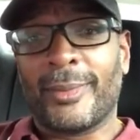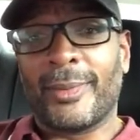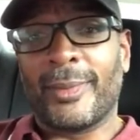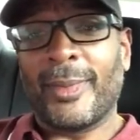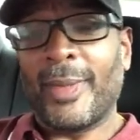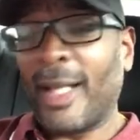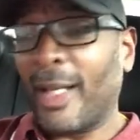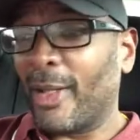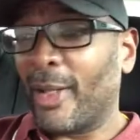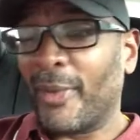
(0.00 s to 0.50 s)

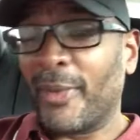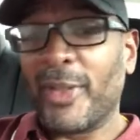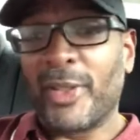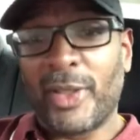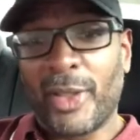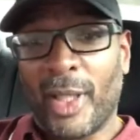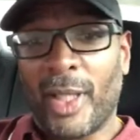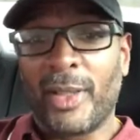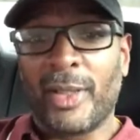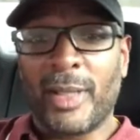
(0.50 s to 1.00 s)
I love the
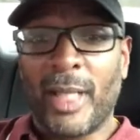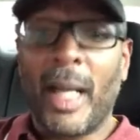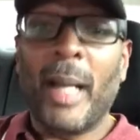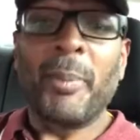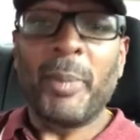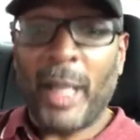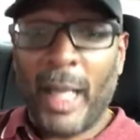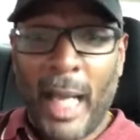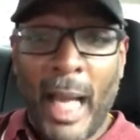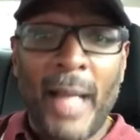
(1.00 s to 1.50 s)
Chargers. I
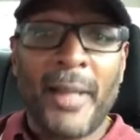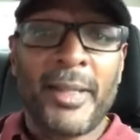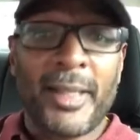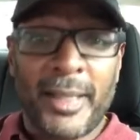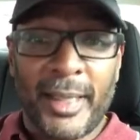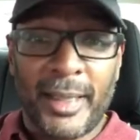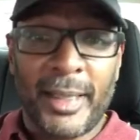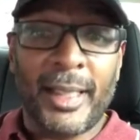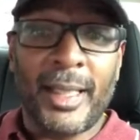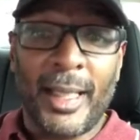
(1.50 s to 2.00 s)
mean, I hadn't
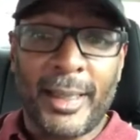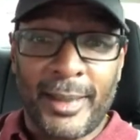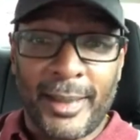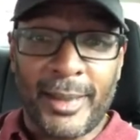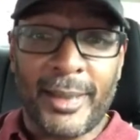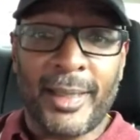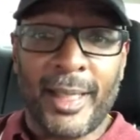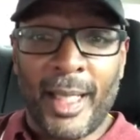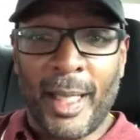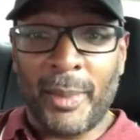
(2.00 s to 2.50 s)
seen it at this
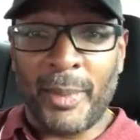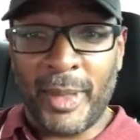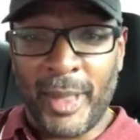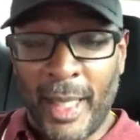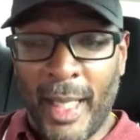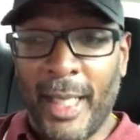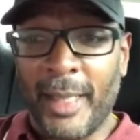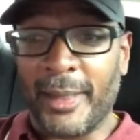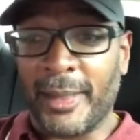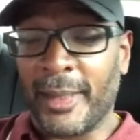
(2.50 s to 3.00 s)
time
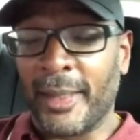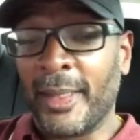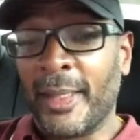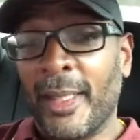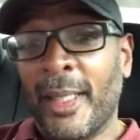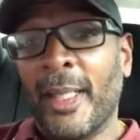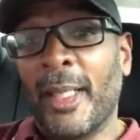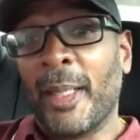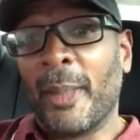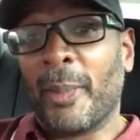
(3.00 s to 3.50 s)
yet,
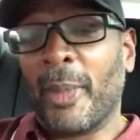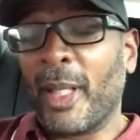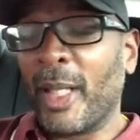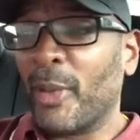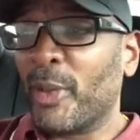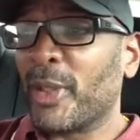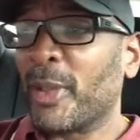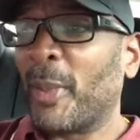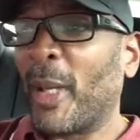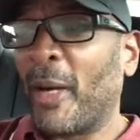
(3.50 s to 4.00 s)
but it
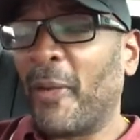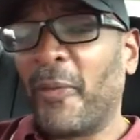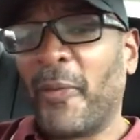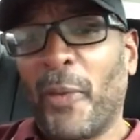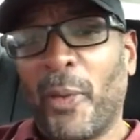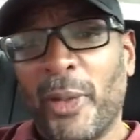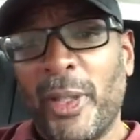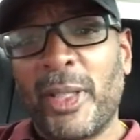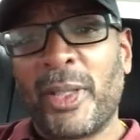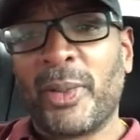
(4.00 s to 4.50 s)
was about
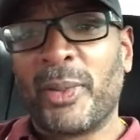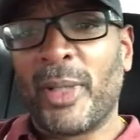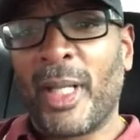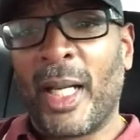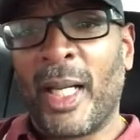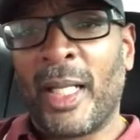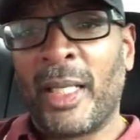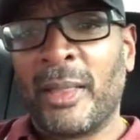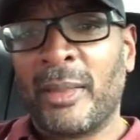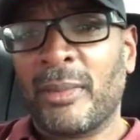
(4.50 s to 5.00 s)

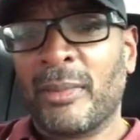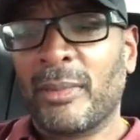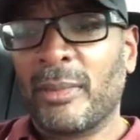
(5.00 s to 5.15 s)
$42,900.